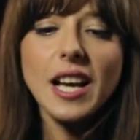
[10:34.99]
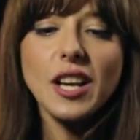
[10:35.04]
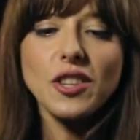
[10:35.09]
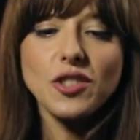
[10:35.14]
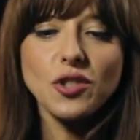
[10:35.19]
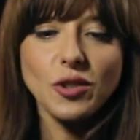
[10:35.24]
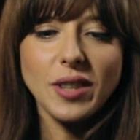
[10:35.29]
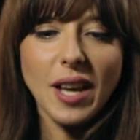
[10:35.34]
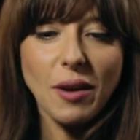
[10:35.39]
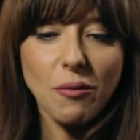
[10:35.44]

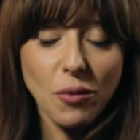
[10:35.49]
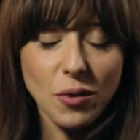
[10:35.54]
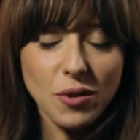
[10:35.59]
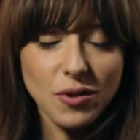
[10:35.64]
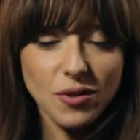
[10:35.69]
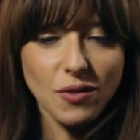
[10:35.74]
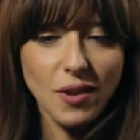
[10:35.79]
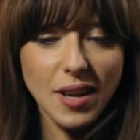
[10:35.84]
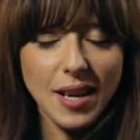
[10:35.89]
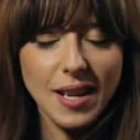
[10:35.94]
So that
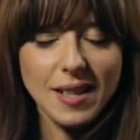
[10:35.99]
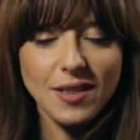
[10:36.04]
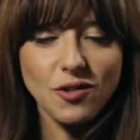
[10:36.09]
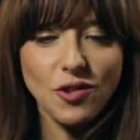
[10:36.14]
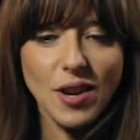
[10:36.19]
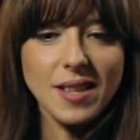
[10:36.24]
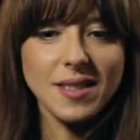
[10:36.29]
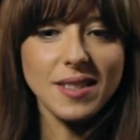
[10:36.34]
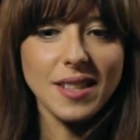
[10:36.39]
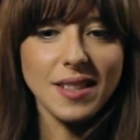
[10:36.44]
was really
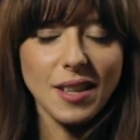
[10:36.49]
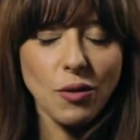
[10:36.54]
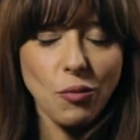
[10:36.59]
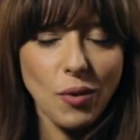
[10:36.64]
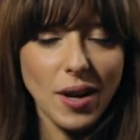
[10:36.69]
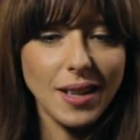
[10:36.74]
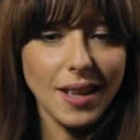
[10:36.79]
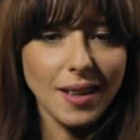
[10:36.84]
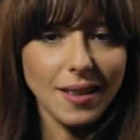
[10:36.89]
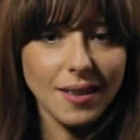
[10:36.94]
interesting, the
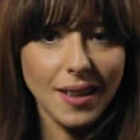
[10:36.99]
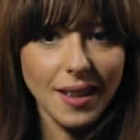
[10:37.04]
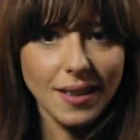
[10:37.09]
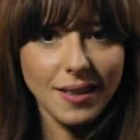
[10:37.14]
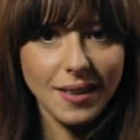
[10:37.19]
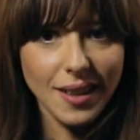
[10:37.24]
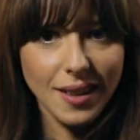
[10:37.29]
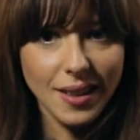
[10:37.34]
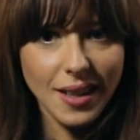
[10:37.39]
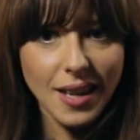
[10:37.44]
way that
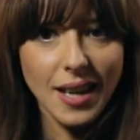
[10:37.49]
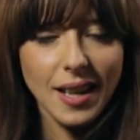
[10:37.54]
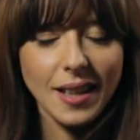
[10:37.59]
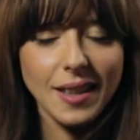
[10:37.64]
they